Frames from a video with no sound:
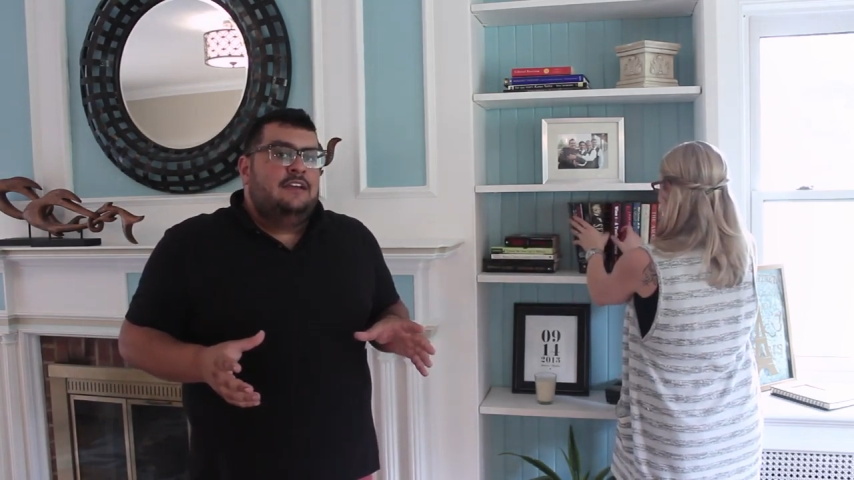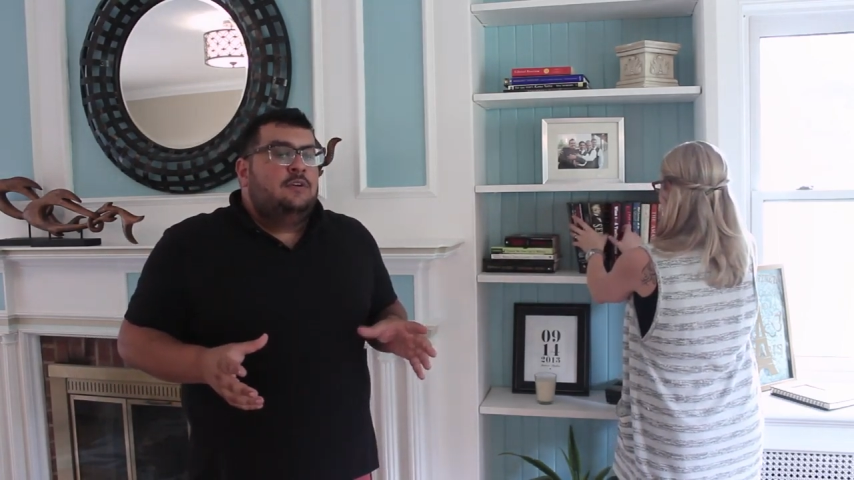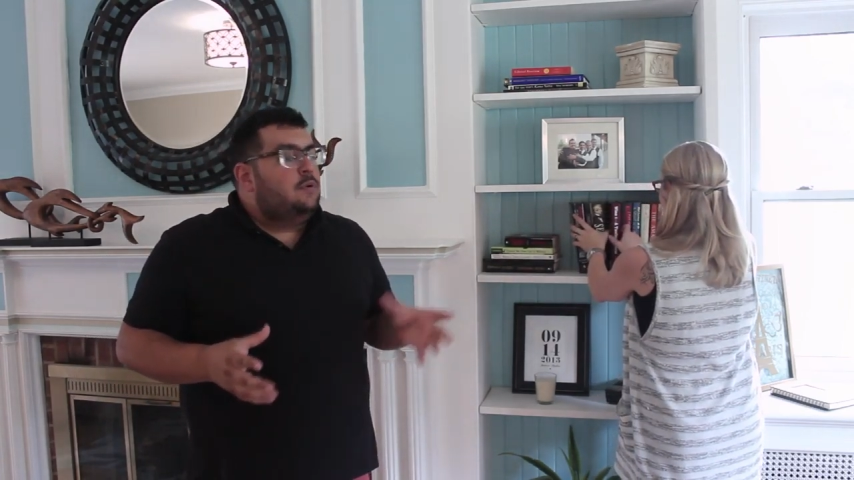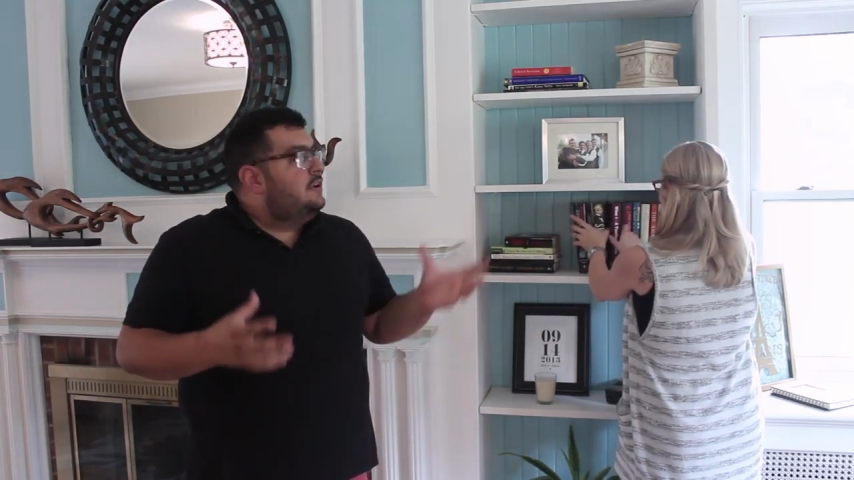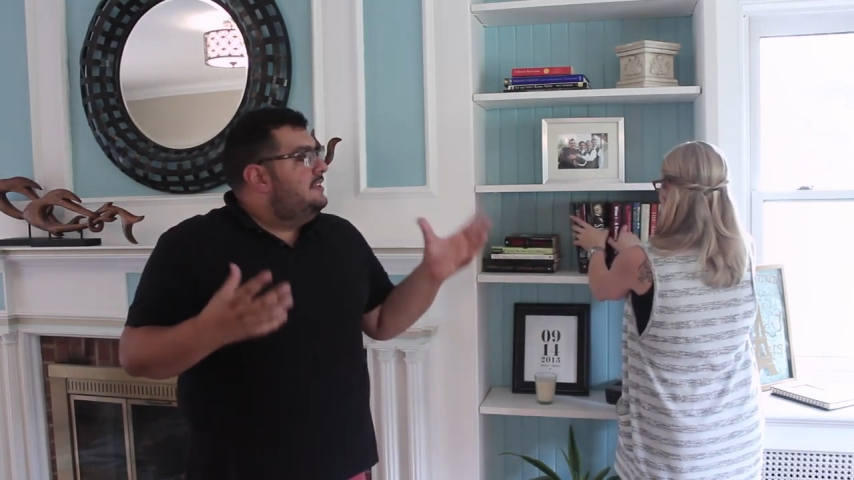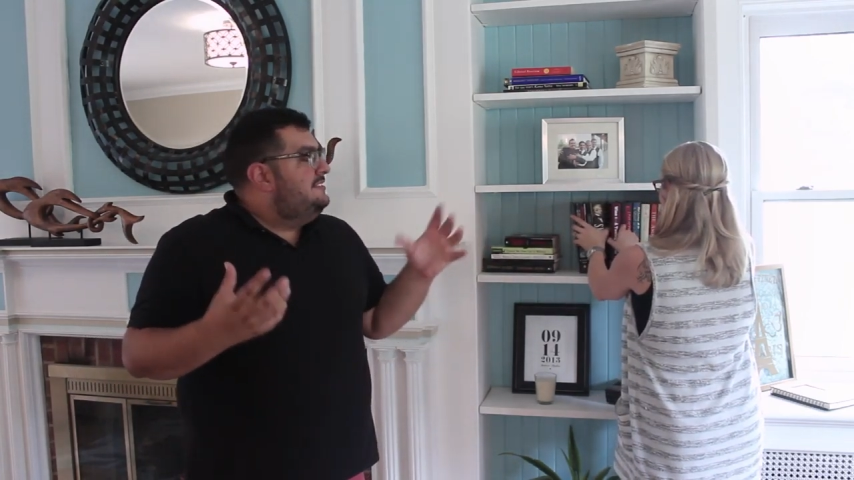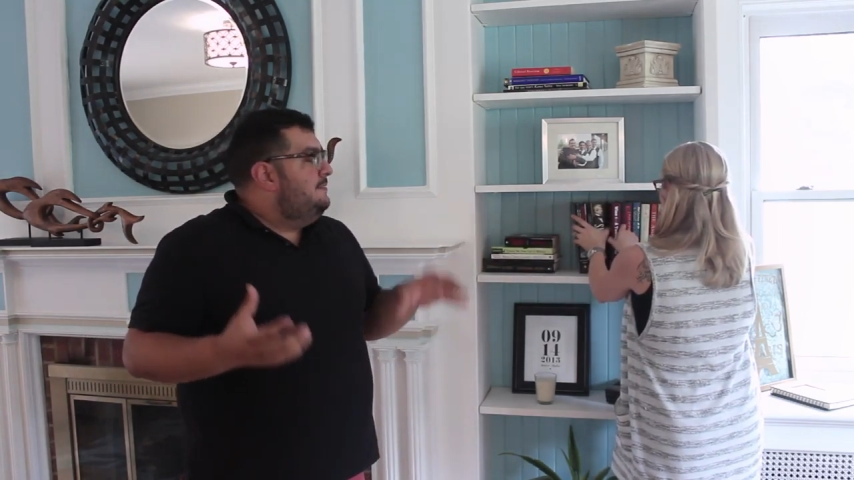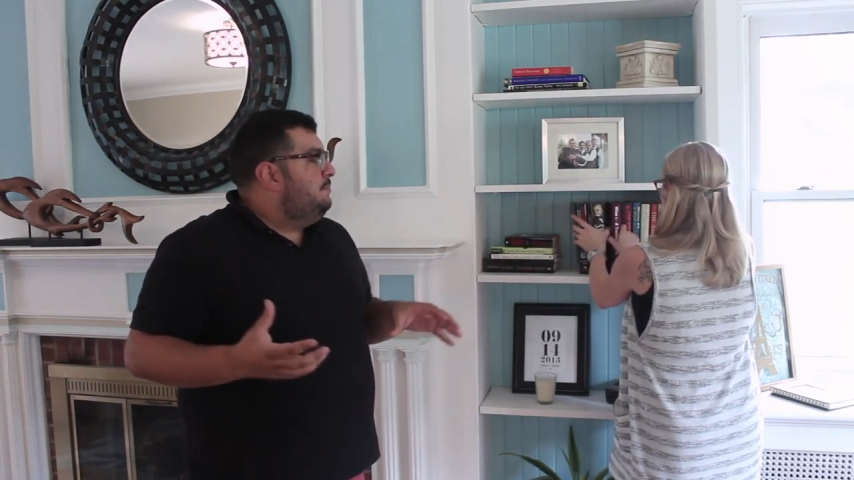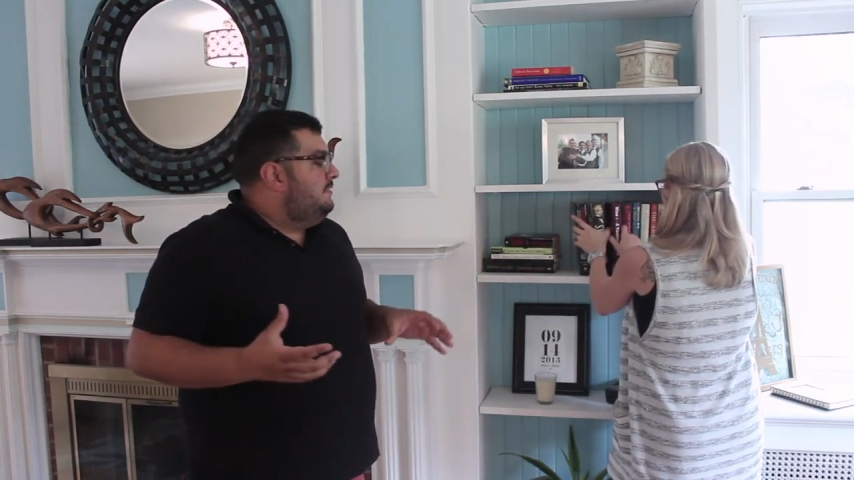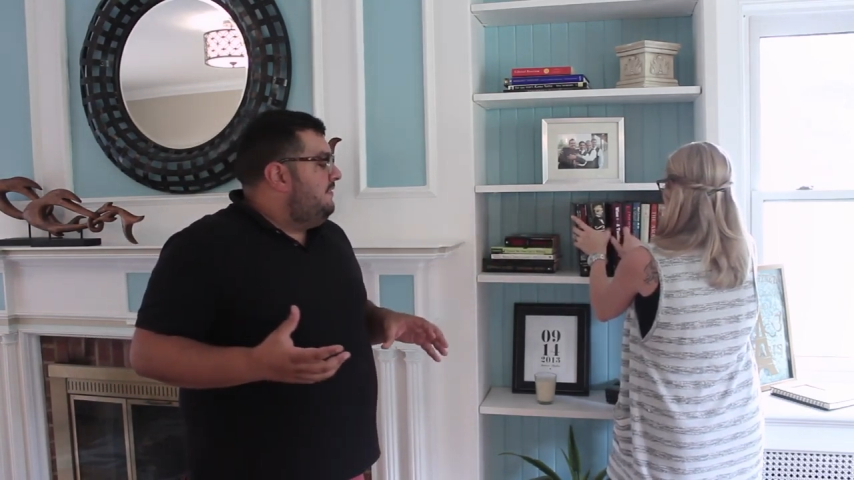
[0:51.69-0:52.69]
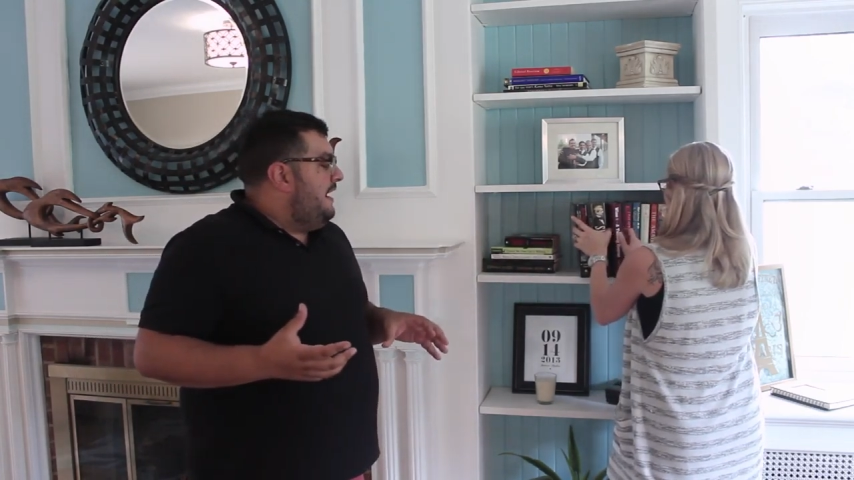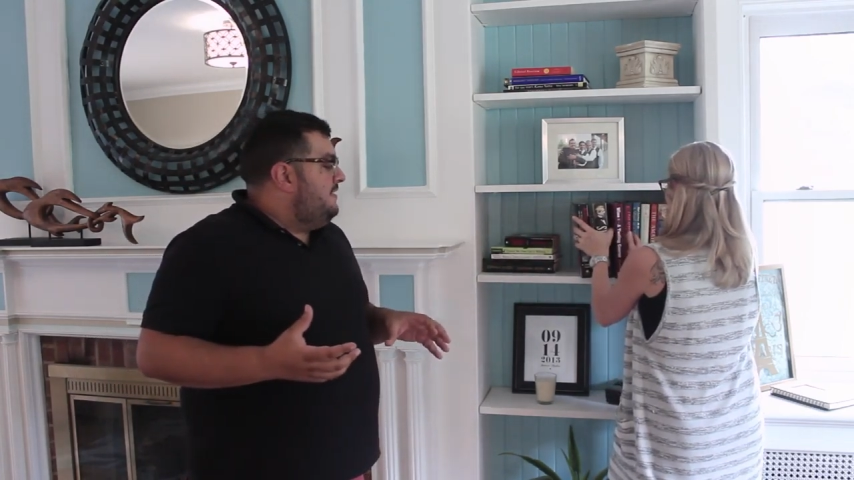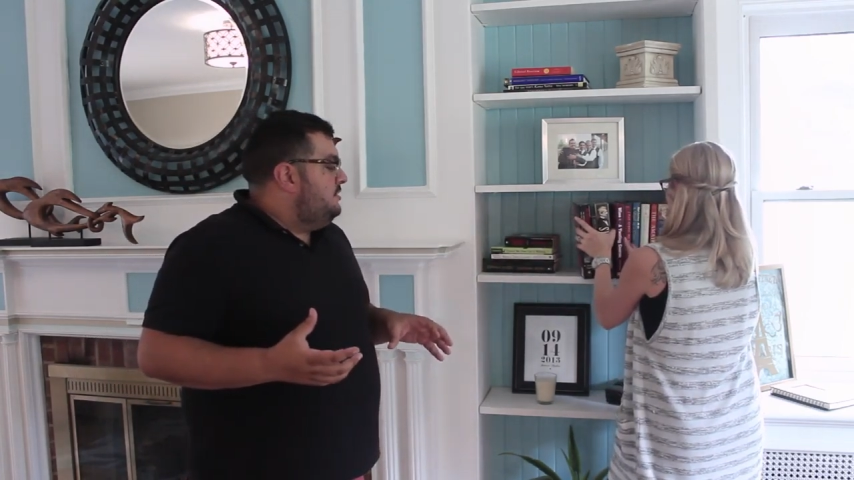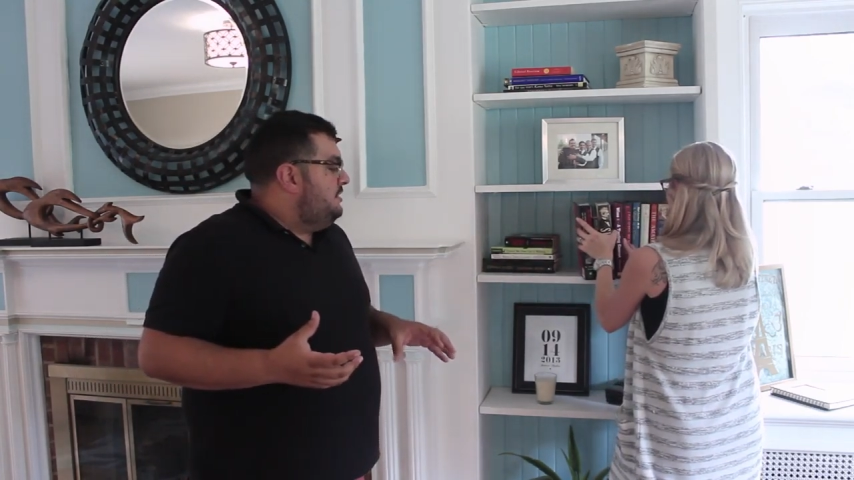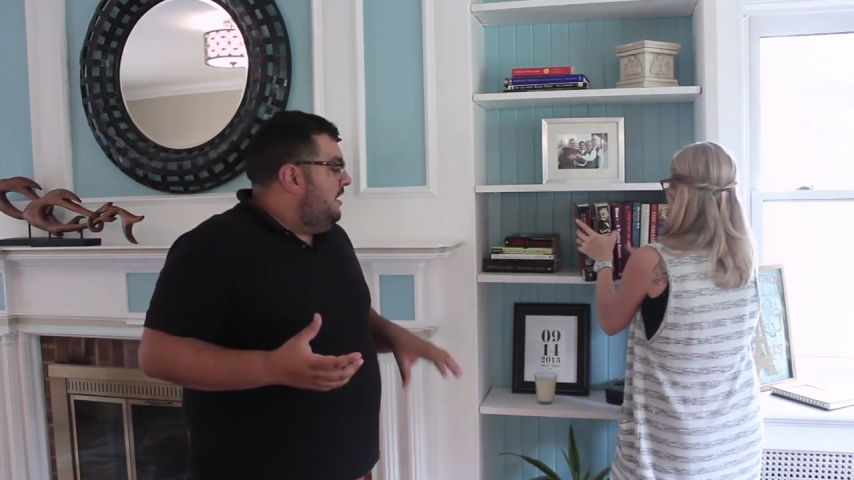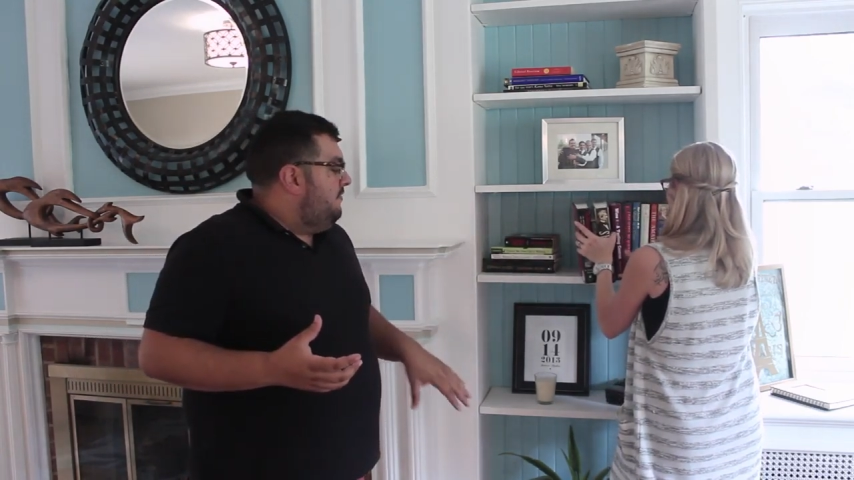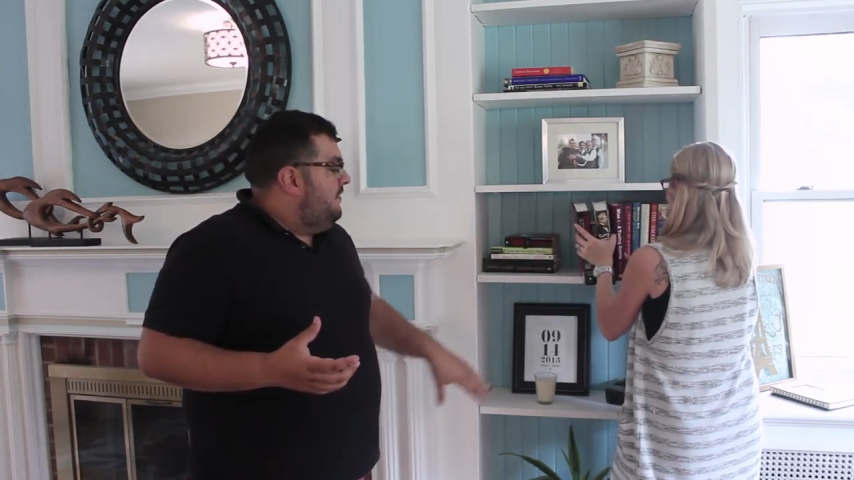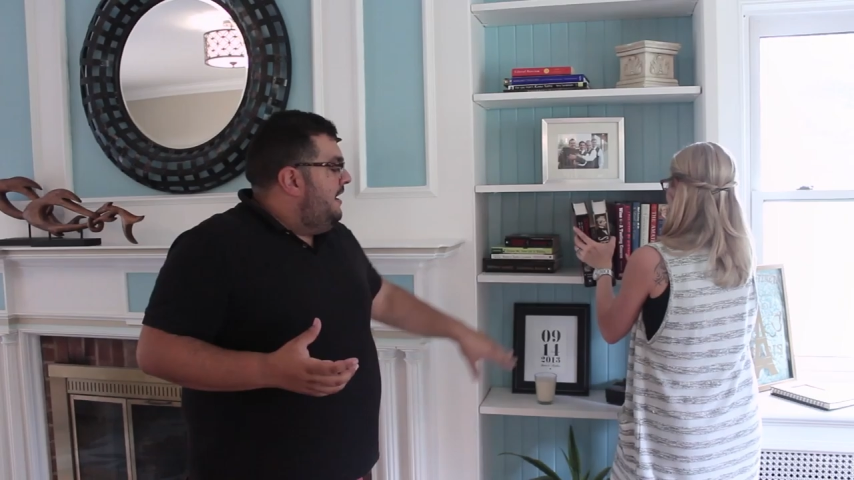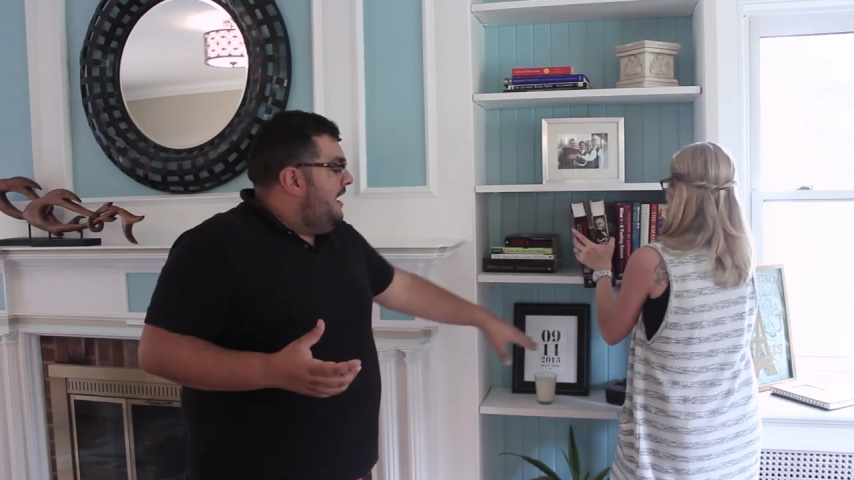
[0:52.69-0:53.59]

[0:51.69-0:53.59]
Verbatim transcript: We're going to simplify the shelf